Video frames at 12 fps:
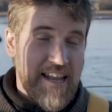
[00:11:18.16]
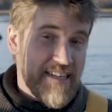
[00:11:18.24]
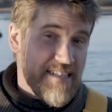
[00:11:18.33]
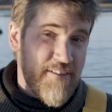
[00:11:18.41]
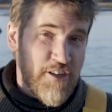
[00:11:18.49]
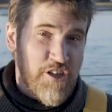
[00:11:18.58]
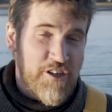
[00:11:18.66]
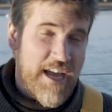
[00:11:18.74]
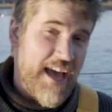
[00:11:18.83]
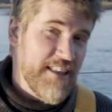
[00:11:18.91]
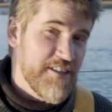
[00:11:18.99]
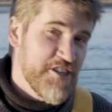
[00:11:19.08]
Let's have a look
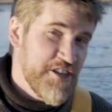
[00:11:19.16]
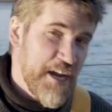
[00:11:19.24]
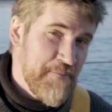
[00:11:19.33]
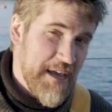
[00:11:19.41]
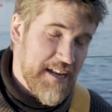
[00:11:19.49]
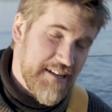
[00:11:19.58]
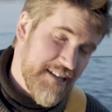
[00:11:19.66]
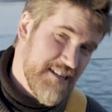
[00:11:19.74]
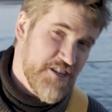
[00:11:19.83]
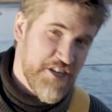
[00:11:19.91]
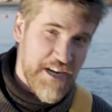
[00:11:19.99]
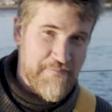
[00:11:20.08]
at the sheet bend, and
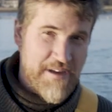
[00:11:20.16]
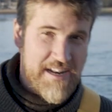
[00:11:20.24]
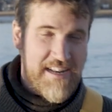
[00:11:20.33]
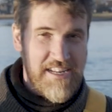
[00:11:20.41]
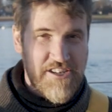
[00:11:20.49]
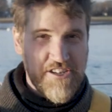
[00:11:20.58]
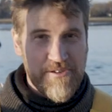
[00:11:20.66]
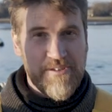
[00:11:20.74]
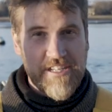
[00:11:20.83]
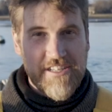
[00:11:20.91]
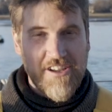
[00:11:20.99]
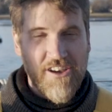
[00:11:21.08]
a sheet bend is
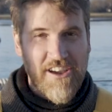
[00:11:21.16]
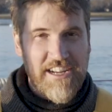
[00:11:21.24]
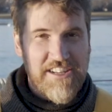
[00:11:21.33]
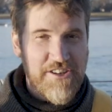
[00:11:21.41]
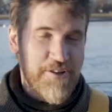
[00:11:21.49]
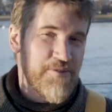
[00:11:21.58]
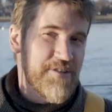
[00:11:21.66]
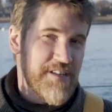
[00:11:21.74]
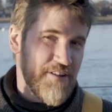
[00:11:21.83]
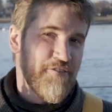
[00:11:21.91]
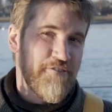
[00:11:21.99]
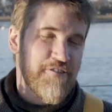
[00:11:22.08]
used to tie two
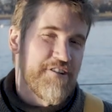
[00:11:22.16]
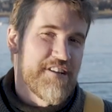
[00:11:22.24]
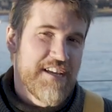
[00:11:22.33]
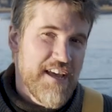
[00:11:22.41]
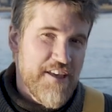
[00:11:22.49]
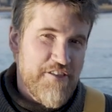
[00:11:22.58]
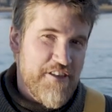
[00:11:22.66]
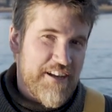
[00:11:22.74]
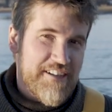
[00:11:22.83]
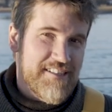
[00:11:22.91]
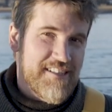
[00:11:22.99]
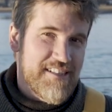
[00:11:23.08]
different
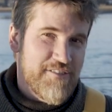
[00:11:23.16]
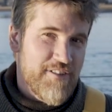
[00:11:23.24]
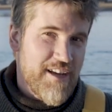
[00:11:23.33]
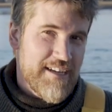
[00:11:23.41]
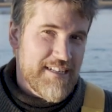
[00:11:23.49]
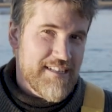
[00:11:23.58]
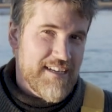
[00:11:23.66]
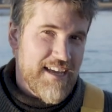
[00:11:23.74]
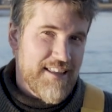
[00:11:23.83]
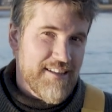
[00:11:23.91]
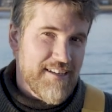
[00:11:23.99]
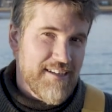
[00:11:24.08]
thicknesses of line
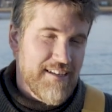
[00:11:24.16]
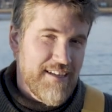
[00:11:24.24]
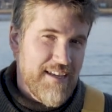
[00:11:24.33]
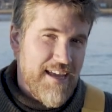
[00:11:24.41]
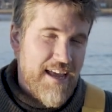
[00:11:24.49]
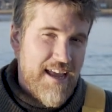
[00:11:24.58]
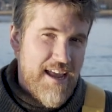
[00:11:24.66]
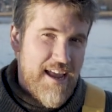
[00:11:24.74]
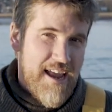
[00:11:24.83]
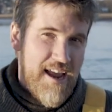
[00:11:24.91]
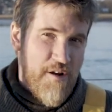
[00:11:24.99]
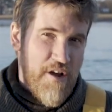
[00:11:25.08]
together.
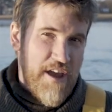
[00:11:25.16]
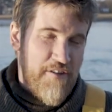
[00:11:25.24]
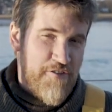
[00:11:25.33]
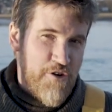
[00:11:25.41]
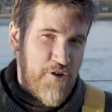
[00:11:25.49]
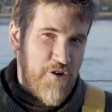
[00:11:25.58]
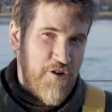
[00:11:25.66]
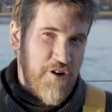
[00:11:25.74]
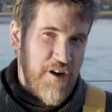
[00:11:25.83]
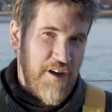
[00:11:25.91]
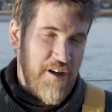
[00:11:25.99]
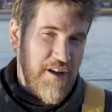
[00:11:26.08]
If
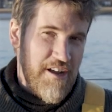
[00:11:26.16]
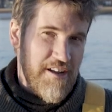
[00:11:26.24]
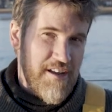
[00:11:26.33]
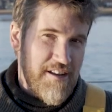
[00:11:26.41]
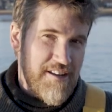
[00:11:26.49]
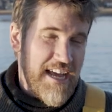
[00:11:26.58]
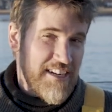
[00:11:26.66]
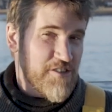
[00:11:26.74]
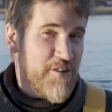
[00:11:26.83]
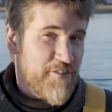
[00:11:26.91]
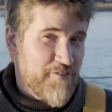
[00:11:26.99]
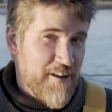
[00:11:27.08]
you're next
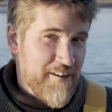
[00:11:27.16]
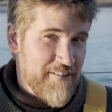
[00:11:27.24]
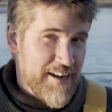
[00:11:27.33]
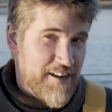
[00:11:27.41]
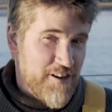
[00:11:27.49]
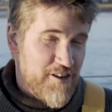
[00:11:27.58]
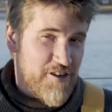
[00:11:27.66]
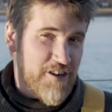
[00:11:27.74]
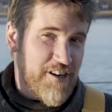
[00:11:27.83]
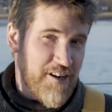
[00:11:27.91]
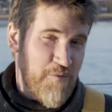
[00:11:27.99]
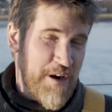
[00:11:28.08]
on a ferry,
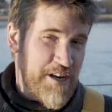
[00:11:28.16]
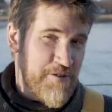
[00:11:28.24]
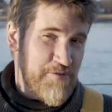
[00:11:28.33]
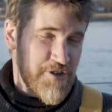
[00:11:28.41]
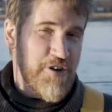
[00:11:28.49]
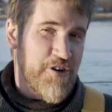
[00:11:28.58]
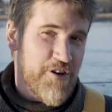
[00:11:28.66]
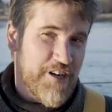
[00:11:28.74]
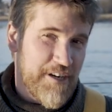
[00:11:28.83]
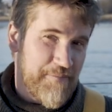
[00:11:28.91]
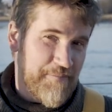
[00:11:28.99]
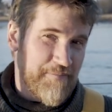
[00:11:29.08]
look when you
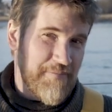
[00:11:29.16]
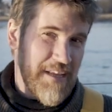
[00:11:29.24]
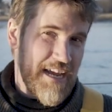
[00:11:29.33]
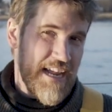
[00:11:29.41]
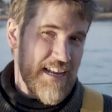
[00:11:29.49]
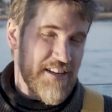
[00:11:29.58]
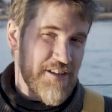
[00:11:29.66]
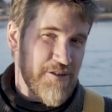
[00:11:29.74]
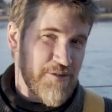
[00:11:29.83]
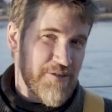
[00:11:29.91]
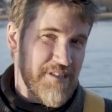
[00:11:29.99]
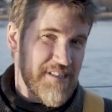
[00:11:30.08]
dock and
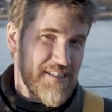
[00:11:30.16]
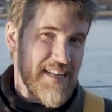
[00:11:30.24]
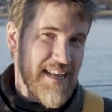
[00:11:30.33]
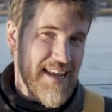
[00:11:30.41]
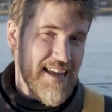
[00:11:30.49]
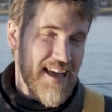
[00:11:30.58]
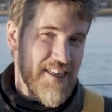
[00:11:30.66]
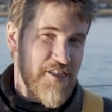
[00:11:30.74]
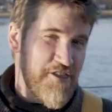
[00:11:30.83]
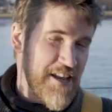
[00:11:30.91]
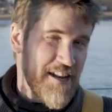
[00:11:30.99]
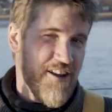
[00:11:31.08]
you'll see a
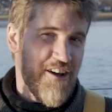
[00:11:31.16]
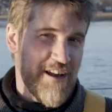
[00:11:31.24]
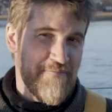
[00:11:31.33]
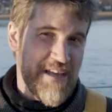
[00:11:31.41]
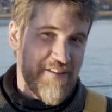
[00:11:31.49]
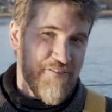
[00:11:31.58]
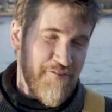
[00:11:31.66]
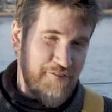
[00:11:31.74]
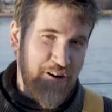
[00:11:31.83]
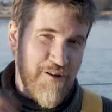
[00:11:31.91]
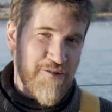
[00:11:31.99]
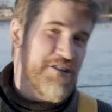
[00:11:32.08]
thin line being
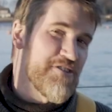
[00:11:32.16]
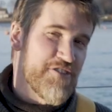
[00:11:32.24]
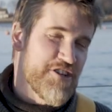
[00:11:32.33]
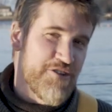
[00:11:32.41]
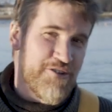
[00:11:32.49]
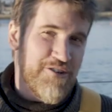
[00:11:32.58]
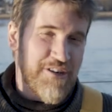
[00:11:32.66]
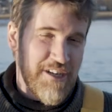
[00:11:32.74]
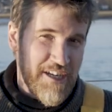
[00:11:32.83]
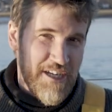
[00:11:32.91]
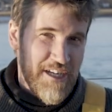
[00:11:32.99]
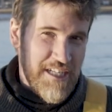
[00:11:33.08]
thrown to the shore
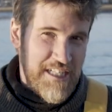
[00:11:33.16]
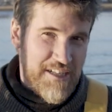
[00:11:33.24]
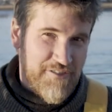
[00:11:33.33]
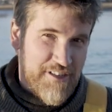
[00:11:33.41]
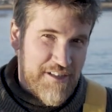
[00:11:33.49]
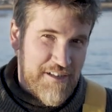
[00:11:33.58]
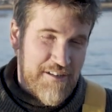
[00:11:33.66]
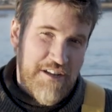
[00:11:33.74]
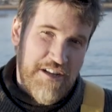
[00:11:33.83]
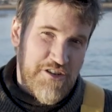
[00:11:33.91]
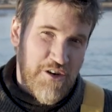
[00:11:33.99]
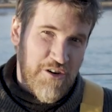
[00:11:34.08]
to the
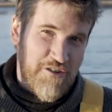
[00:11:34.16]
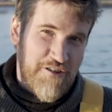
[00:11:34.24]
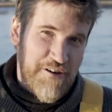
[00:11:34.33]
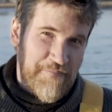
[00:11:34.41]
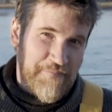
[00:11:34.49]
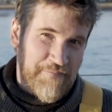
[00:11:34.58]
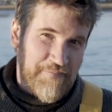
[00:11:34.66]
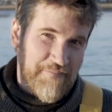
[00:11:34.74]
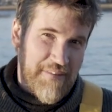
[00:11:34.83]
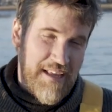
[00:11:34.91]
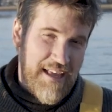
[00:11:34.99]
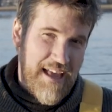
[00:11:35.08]
dock crew.
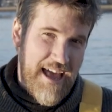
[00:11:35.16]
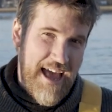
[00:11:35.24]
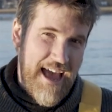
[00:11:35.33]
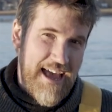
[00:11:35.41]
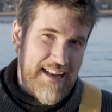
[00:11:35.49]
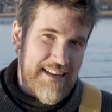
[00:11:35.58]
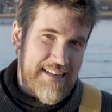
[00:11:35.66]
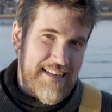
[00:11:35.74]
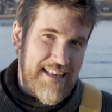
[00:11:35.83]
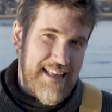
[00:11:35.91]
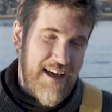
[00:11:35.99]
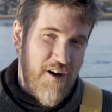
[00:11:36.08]
And
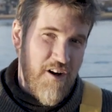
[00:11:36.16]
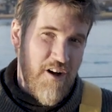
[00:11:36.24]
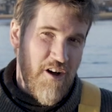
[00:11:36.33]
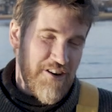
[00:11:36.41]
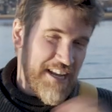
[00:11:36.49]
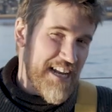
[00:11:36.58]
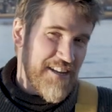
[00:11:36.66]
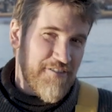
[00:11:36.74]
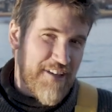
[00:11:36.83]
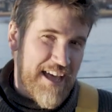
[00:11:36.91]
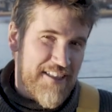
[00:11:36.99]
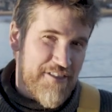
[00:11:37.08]
on the end of
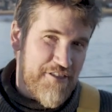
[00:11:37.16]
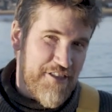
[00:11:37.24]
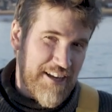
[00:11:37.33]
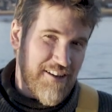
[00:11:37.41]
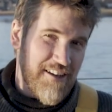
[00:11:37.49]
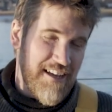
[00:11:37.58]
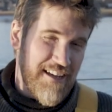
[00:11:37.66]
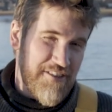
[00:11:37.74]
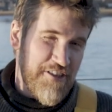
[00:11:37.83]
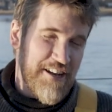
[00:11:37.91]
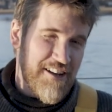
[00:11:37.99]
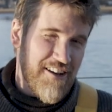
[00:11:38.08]
that
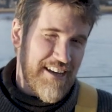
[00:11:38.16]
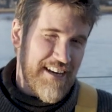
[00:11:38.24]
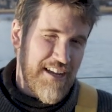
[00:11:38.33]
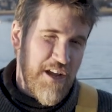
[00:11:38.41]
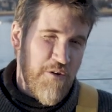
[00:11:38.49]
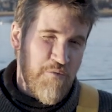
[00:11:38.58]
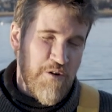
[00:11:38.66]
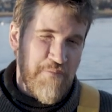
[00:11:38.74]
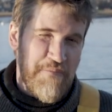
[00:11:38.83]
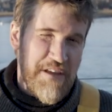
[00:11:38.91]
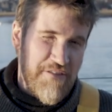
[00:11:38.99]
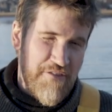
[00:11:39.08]
thin line will
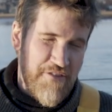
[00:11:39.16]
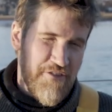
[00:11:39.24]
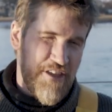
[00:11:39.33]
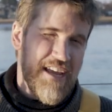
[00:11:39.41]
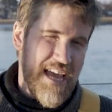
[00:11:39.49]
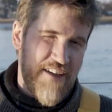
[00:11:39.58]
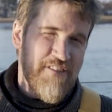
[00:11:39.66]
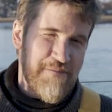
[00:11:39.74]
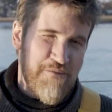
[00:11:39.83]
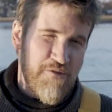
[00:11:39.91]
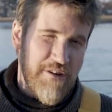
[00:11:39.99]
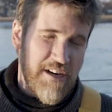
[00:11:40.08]
be the thick, heavy
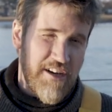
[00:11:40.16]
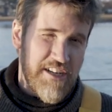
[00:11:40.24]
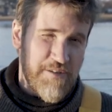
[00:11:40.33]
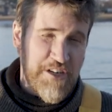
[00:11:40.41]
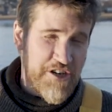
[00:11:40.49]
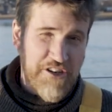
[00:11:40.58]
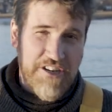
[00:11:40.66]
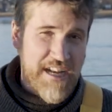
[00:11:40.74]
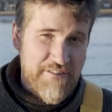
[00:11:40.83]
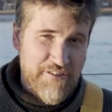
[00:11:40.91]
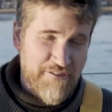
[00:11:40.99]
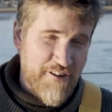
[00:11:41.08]
mooring lines, which you could
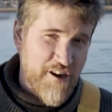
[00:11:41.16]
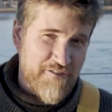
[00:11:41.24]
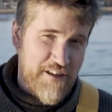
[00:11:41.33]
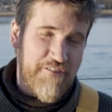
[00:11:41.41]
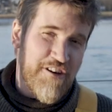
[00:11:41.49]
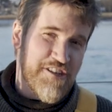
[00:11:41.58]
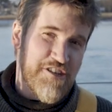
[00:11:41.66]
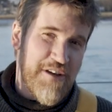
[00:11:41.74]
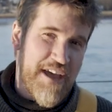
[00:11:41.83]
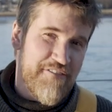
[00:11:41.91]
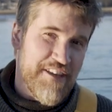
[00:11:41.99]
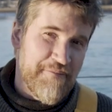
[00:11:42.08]
never throw, they're far too
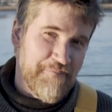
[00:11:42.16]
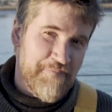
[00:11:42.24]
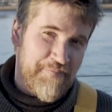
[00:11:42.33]
heavy.